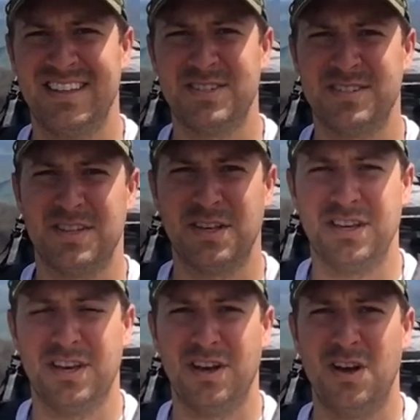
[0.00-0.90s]
This is
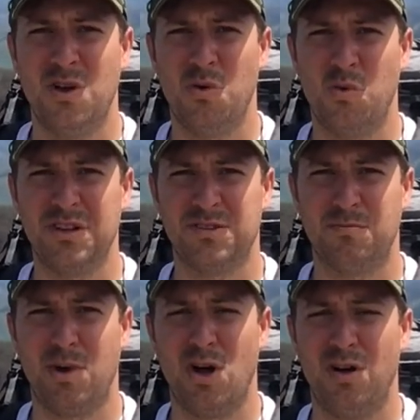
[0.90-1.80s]
the
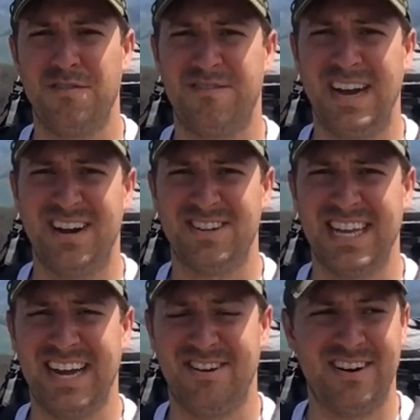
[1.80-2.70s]
Wayah Bald Fire
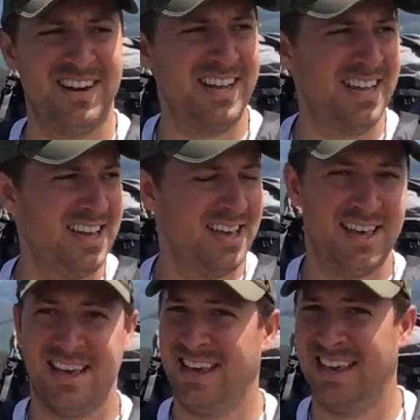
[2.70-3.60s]
Tower,
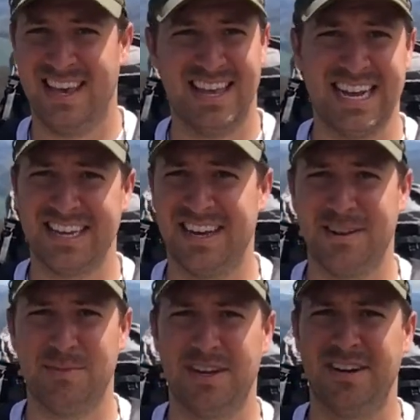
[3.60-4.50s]
and I got
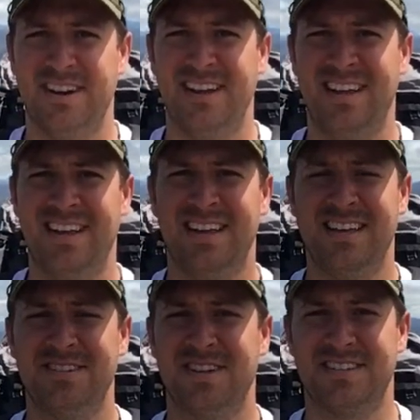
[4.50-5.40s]
up here
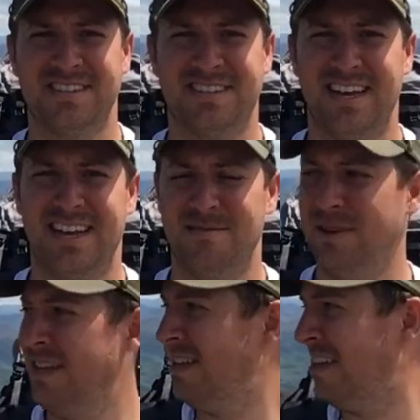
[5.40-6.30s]
just in time.
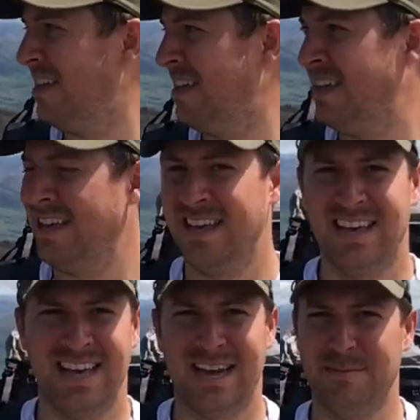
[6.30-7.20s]

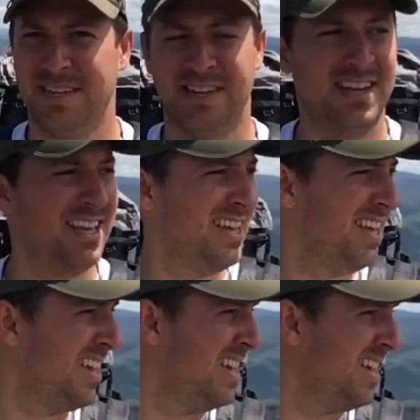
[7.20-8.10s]
I mean,
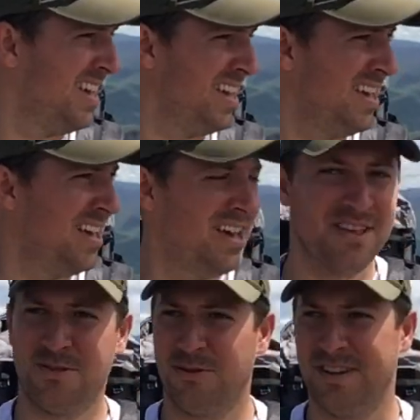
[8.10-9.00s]

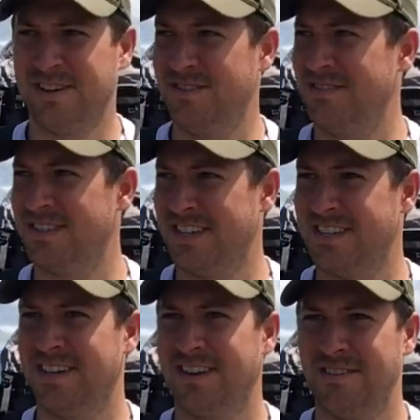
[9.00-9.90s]

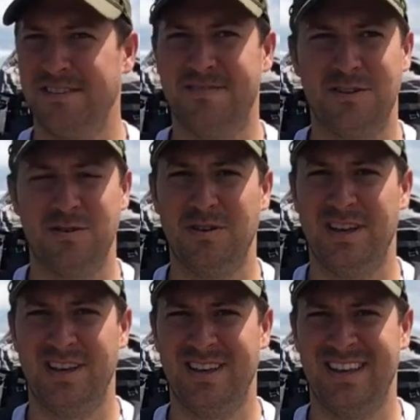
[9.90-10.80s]
360-degree view,
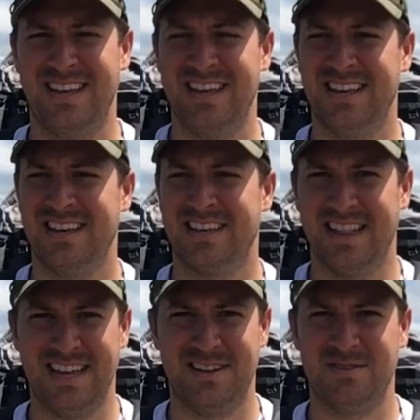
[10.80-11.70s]

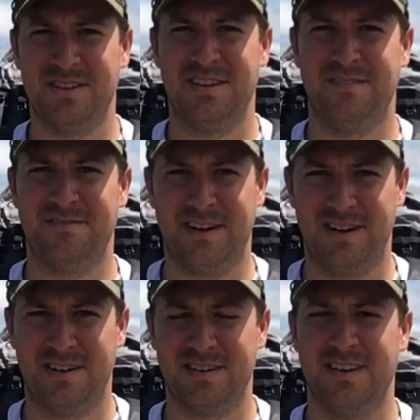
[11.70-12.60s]
clouds,
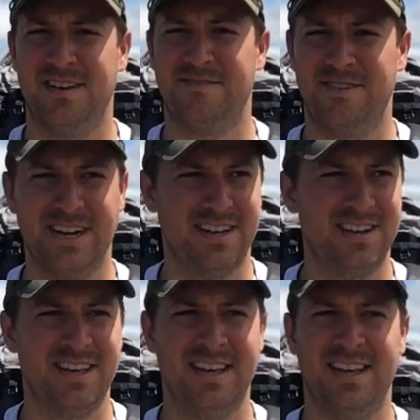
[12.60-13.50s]
fog,
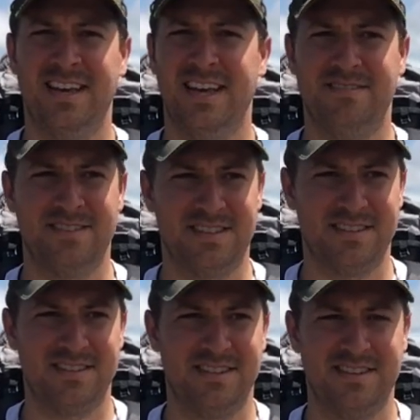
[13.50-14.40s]
rain,
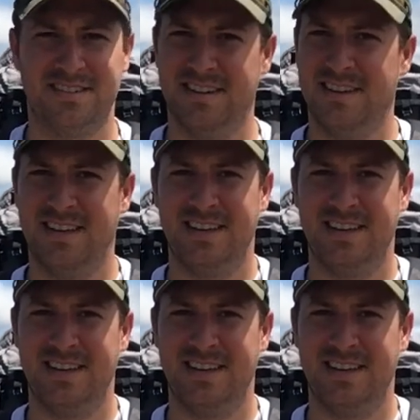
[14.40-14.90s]
everything's lifted.